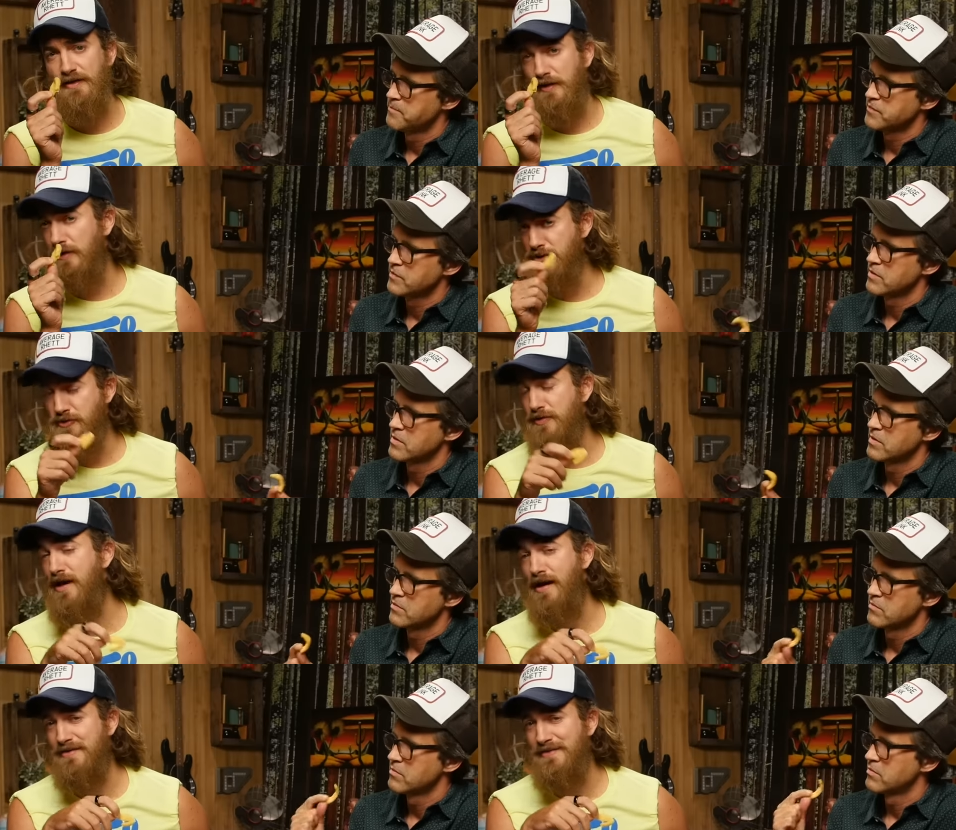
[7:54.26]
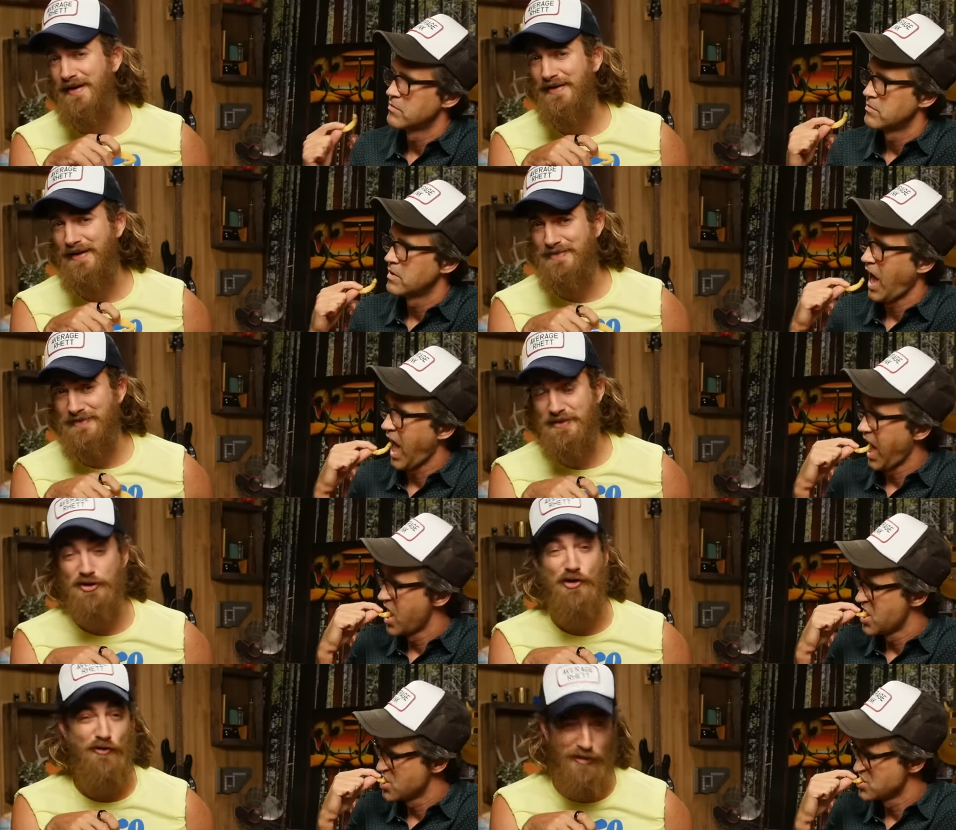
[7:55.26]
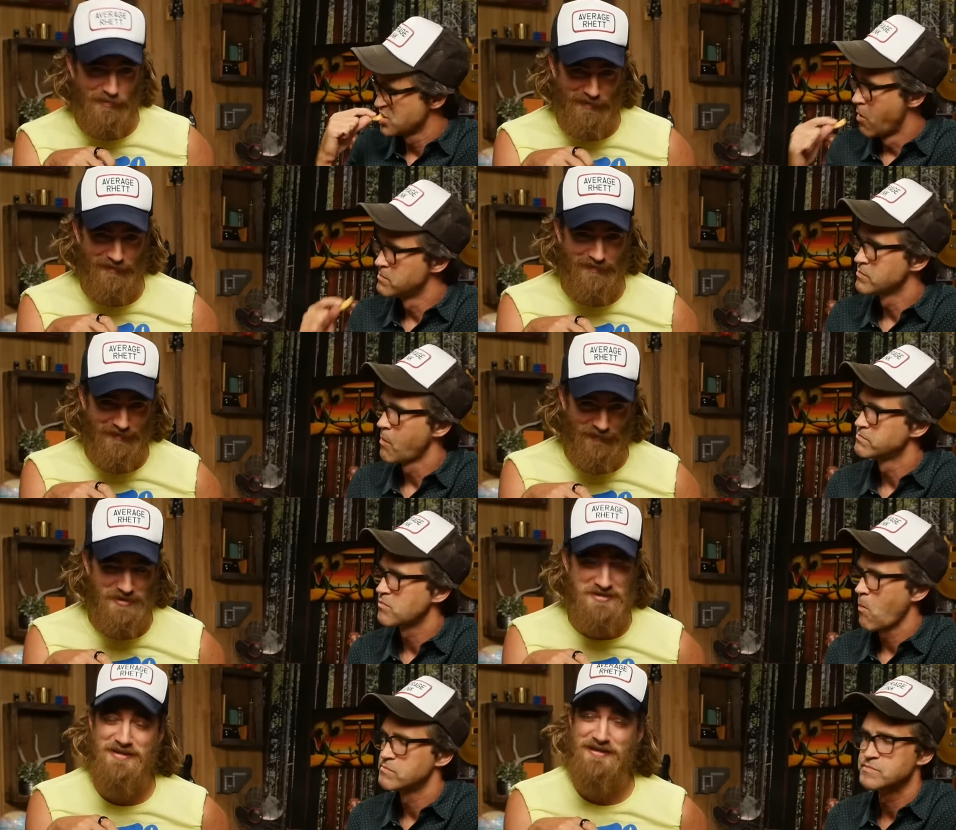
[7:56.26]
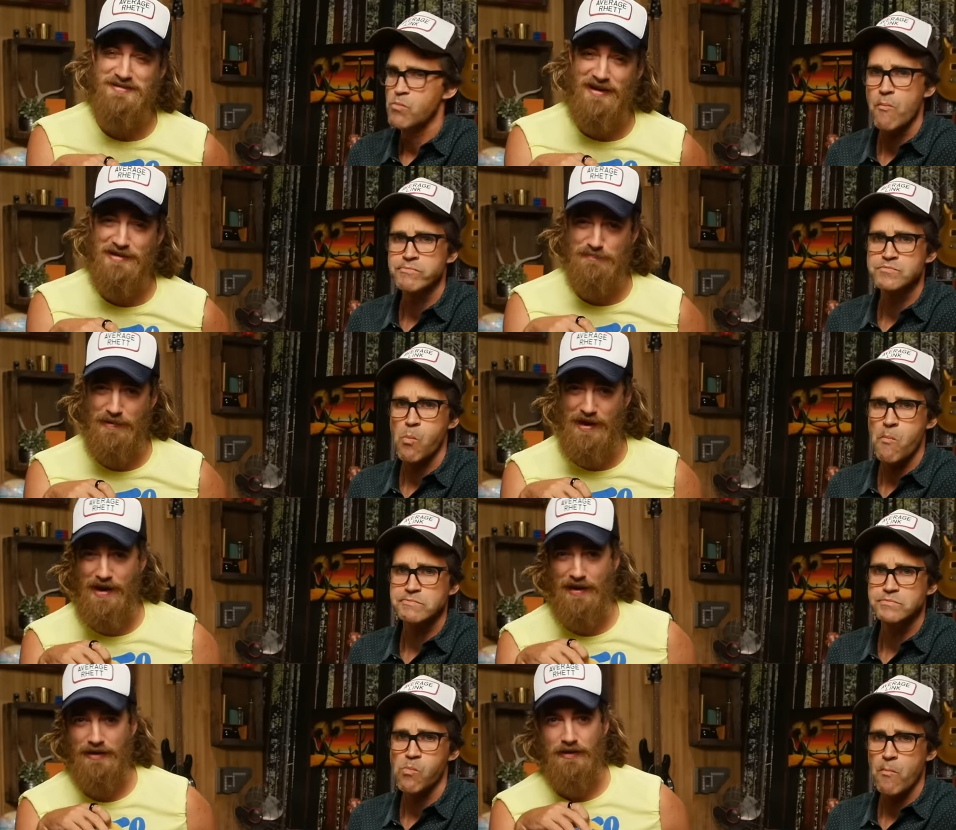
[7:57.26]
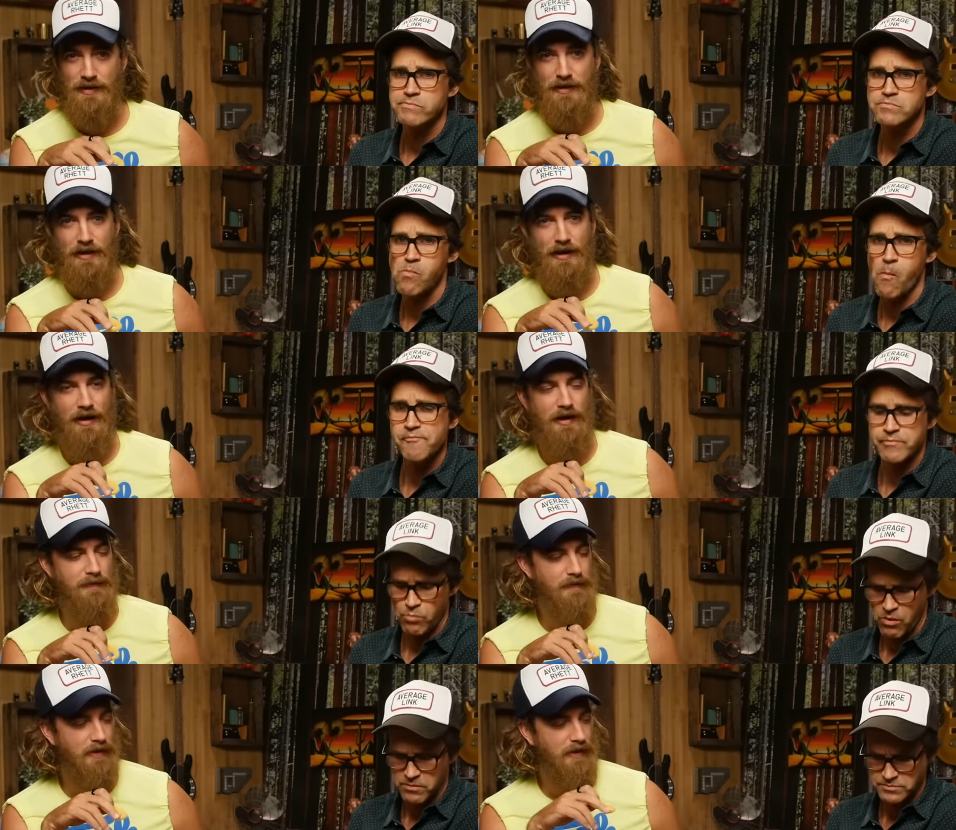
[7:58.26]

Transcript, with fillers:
Speaker 1: and it costs $3.99 at Kroger for a 6-ounce bag. How